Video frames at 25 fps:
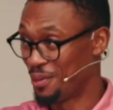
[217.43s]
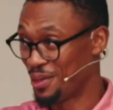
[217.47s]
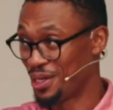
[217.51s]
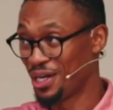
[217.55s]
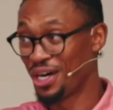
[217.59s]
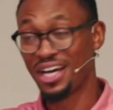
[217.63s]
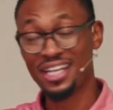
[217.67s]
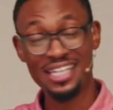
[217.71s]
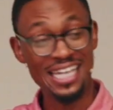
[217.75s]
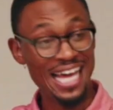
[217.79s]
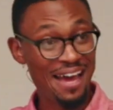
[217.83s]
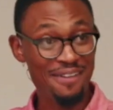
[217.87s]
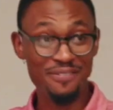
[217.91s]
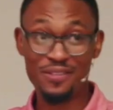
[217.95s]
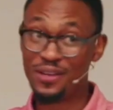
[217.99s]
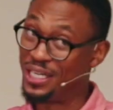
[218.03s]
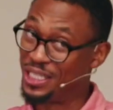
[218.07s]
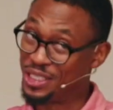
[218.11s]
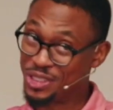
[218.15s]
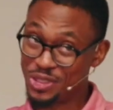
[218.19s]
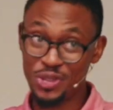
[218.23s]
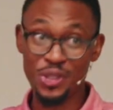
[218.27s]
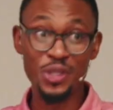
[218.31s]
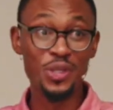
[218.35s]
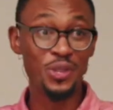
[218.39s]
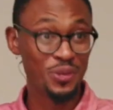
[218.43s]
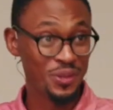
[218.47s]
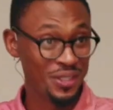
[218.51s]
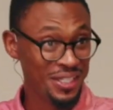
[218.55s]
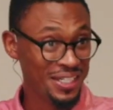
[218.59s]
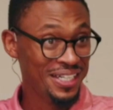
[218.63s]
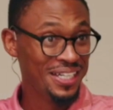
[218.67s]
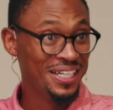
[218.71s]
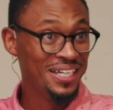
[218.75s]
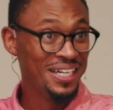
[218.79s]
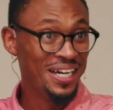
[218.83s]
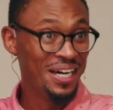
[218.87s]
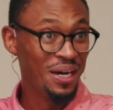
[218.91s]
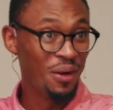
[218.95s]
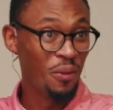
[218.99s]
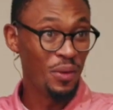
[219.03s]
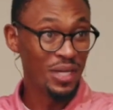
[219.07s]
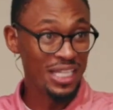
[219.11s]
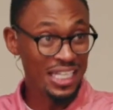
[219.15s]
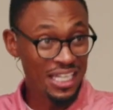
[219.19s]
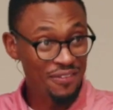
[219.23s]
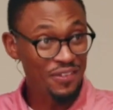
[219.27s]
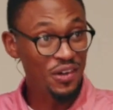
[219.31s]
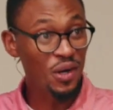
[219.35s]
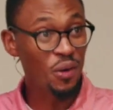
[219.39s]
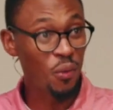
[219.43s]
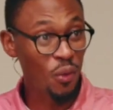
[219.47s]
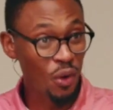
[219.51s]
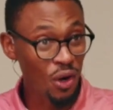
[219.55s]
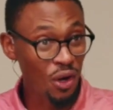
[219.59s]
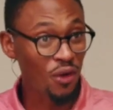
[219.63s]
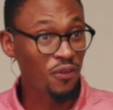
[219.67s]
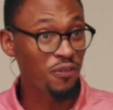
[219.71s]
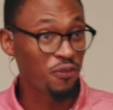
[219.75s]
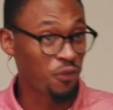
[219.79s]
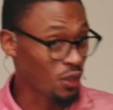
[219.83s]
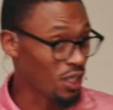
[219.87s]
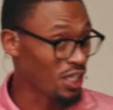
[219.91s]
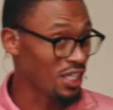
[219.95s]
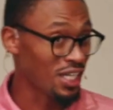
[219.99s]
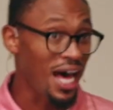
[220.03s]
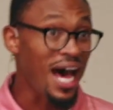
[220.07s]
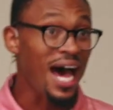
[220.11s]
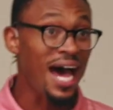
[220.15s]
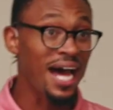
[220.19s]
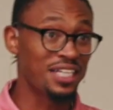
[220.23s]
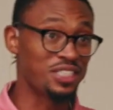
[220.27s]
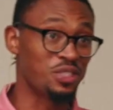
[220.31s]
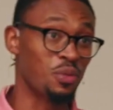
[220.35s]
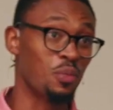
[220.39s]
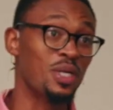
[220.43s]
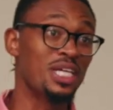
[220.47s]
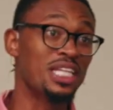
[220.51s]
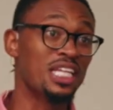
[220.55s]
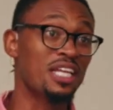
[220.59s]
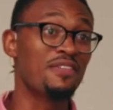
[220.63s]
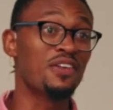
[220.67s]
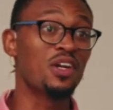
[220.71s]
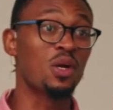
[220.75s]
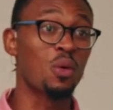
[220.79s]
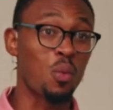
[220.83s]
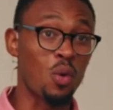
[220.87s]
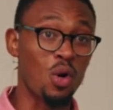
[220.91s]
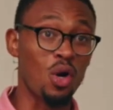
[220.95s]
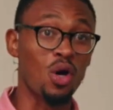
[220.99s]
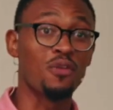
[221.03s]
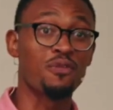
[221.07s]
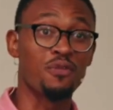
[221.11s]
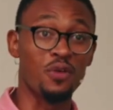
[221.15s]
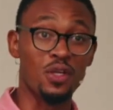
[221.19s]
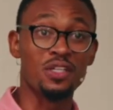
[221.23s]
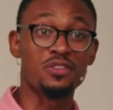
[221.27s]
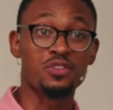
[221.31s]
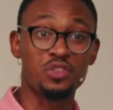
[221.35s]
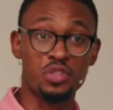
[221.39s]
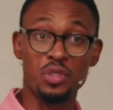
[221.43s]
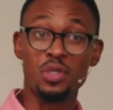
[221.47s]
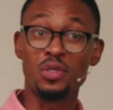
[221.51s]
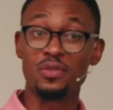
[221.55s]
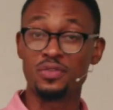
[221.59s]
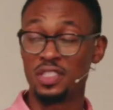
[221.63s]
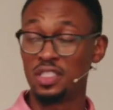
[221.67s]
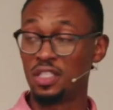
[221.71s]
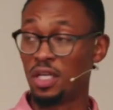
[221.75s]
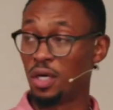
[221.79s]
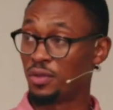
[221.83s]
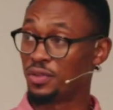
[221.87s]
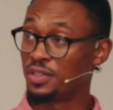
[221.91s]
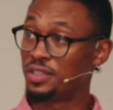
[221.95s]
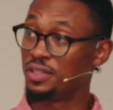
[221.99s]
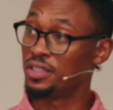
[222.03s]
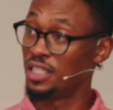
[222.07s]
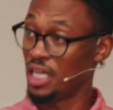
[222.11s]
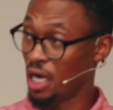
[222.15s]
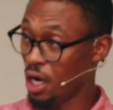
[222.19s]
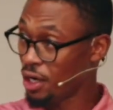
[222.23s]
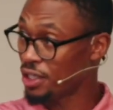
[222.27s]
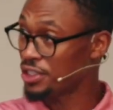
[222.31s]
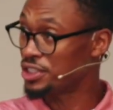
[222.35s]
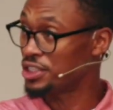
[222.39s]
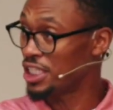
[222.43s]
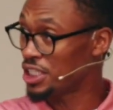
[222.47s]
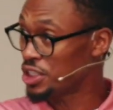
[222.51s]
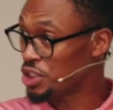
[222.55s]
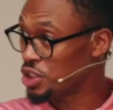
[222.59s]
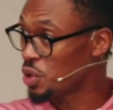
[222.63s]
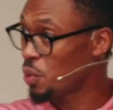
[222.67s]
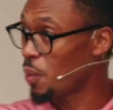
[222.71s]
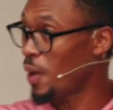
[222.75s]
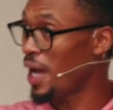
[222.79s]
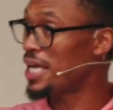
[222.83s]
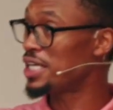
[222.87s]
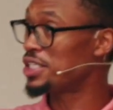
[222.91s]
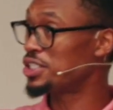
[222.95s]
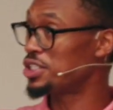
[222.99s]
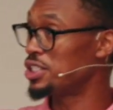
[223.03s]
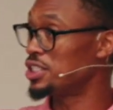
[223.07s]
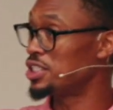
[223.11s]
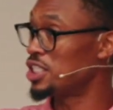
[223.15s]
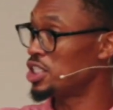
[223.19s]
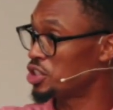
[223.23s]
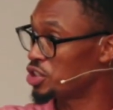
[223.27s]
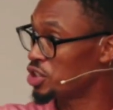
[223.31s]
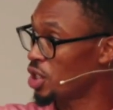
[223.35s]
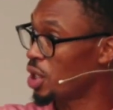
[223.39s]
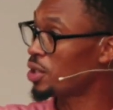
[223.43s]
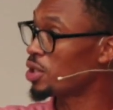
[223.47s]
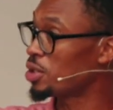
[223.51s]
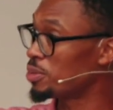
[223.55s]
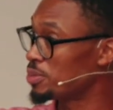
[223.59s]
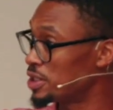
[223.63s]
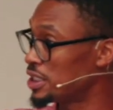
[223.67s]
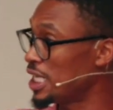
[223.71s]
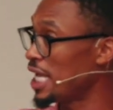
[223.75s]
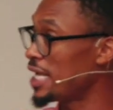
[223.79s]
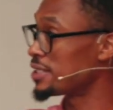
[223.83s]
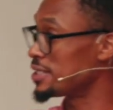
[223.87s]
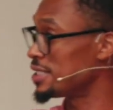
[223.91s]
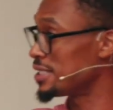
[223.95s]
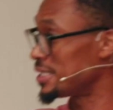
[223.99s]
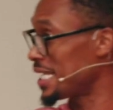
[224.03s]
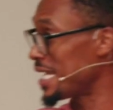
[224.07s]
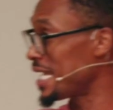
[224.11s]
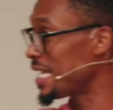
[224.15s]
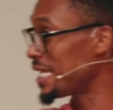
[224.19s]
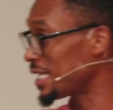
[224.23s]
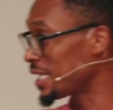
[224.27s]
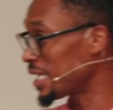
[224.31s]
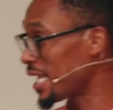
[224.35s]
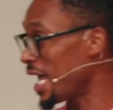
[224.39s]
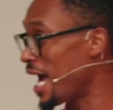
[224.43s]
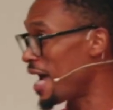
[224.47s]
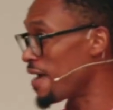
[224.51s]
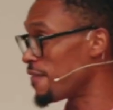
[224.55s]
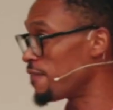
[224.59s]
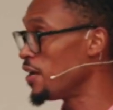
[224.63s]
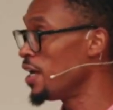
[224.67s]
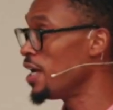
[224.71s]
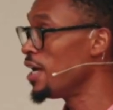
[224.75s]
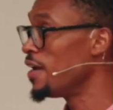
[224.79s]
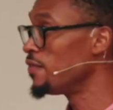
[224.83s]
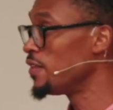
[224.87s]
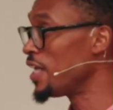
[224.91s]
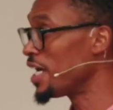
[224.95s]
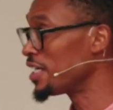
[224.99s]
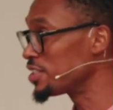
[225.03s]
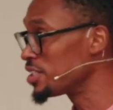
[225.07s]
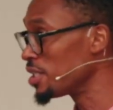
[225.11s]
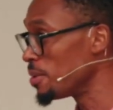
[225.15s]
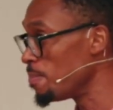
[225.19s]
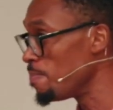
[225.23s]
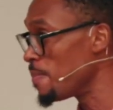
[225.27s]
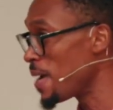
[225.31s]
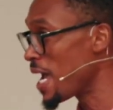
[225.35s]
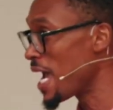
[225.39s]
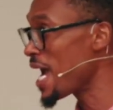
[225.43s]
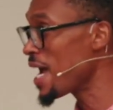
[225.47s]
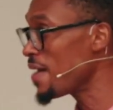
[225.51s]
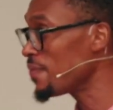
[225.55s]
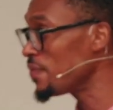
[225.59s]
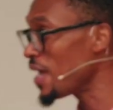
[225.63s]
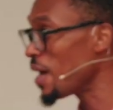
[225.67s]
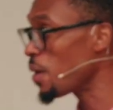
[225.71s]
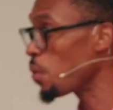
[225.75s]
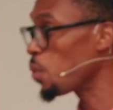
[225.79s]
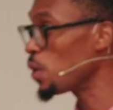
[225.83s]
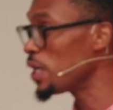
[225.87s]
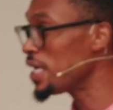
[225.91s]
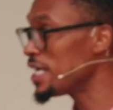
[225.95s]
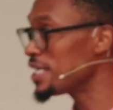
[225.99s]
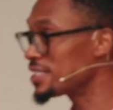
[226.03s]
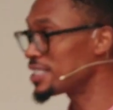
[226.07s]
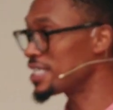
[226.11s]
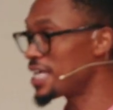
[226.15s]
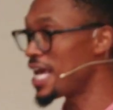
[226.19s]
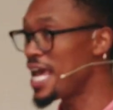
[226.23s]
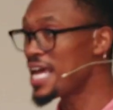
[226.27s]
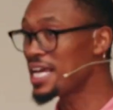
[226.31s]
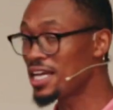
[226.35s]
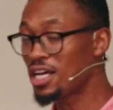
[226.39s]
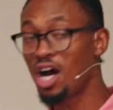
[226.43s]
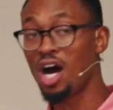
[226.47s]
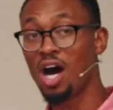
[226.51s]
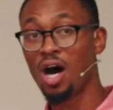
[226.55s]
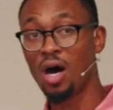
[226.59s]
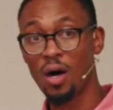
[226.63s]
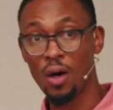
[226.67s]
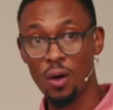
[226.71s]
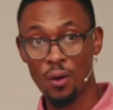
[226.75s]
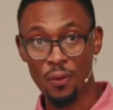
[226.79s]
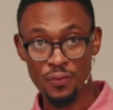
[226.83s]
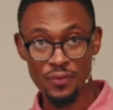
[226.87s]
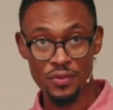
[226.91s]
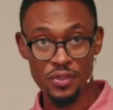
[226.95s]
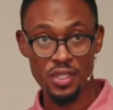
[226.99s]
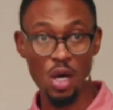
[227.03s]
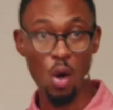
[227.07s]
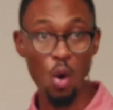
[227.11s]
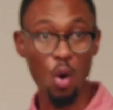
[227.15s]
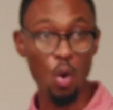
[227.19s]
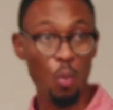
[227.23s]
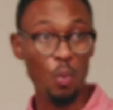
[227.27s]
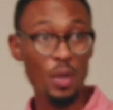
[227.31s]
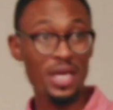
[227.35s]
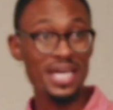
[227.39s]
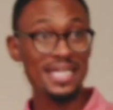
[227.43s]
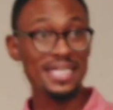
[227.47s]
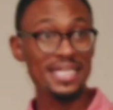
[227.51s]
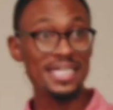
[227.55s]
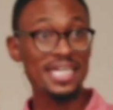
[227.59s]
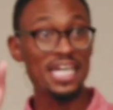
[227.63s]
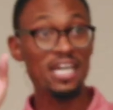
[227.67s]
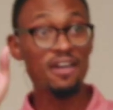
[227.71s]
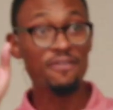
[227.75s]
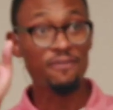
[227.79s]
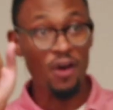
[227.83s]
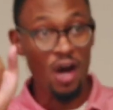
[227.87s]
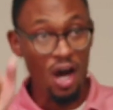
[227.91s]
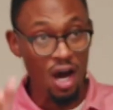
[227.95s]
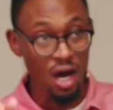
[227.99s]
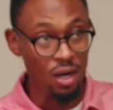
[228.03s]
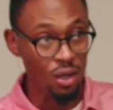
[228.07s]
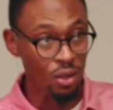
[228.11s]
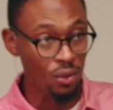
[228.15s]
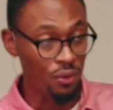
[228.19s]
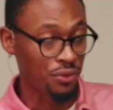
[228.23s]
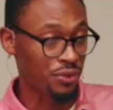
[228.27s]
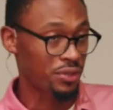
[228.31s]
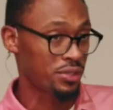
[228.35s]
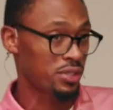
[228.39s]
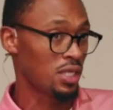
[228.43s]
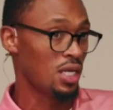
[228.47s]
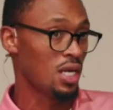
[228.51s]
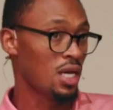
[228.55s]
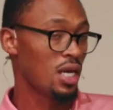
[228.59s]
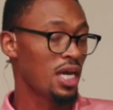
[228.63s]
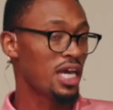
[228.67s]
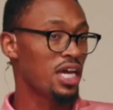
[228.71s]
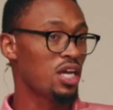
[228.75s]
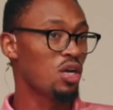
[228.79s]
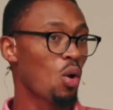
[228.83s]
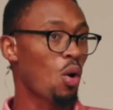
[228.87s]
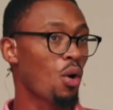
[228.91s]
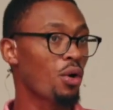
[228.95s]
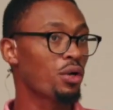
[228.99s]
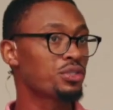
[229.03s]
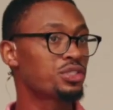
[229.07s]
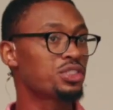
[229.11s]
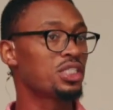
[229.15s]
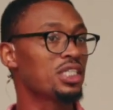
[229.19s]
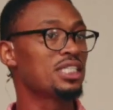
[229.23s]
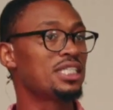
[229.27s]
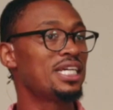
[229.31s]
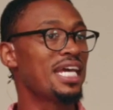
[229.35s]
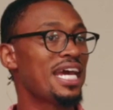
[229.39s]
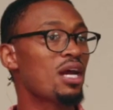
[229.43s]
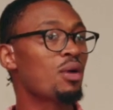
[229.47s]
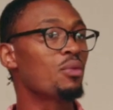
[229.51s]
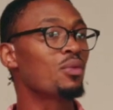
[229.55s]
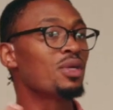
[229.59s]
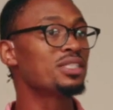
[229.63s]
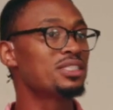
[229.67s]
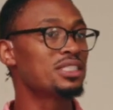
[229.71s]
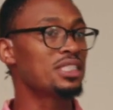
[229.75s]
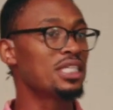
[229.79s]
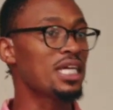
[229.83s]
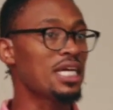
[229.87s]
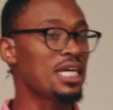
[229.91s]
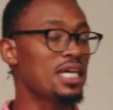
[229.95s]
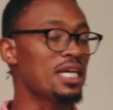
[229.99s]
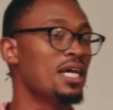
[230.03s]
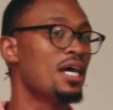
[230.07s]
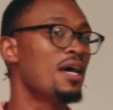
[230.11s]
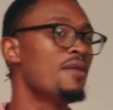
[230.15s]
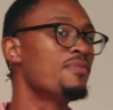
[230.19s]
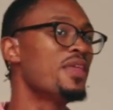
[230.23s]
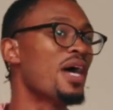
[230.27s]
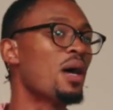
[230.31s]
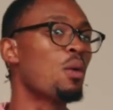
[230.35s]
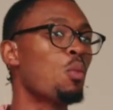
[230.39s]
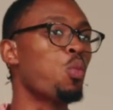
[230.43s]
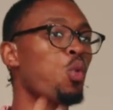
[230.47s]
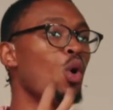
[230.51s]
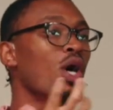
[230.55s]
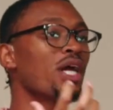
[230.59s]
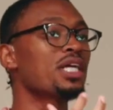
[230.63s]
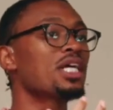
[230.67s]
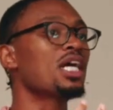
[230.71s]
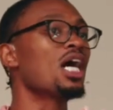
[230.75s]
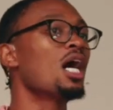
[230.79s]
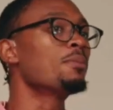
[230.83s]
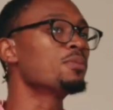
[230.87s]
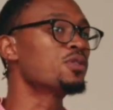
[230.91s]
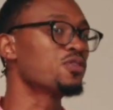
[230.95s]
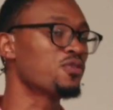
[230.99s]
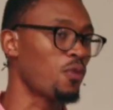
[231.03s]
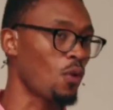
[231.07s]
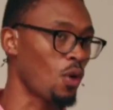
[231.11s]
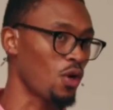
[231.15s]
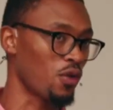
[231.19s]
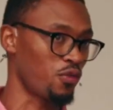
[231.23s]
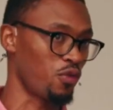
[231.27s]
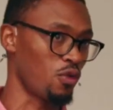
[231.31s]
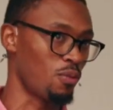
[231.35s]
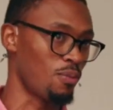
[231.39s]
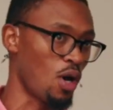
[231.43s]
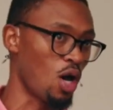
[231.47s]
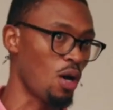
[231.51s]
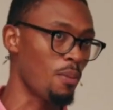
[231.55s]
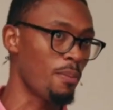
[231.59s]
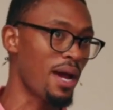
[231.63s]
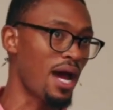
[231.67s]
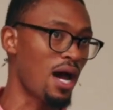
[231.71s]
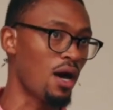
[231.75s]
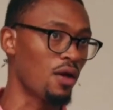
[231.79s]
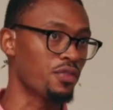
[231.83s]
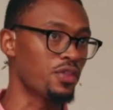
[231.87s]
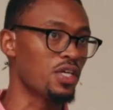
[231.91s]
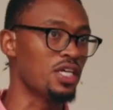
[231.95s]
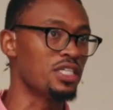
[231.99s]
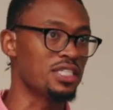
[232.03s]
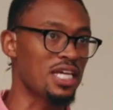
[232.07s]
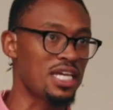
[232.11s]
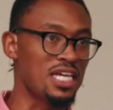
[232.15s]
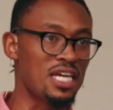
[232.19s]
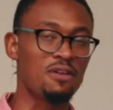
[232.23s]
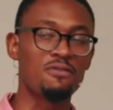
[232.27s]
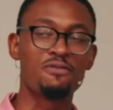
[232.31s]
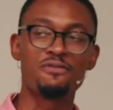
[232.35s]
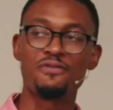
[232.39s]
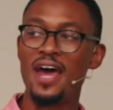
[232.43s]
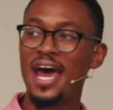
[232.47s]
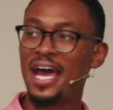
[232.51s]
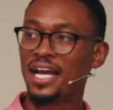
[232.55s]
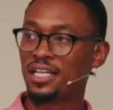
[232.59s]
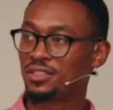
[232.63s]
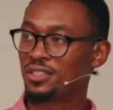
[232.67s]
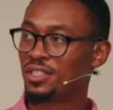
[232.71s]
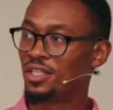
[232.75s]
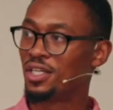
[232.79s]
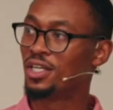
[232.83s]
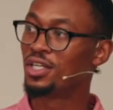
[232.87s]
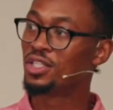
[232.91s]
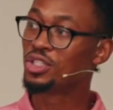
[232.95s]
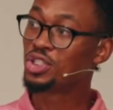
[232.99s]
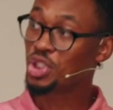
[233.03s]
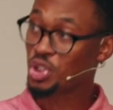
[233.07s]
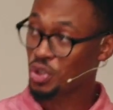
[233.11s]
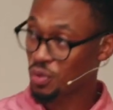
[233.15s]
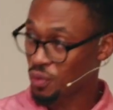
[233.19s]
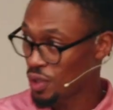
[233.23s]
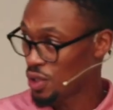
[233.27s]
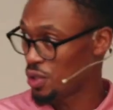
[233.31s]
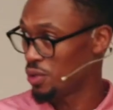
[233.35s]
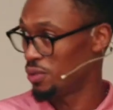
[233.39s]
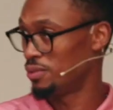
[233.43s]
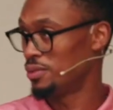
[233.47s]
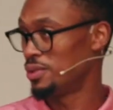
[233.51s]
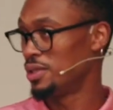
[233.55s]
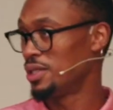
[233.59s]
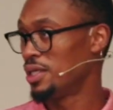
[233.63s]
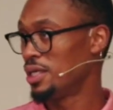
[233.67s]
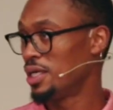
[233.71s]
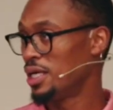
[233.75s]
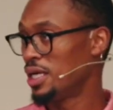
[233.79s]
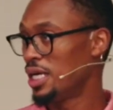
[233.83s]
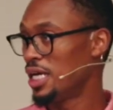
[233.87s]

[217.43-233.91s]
Some of y'all laughing, it's true. We live in a world full of lies, and we live in a world full of truths. And though there are situations and circumstances in life that demand that we take oaths or we give oaths in order to guarantee that what comes forth from our mouth is in fact true.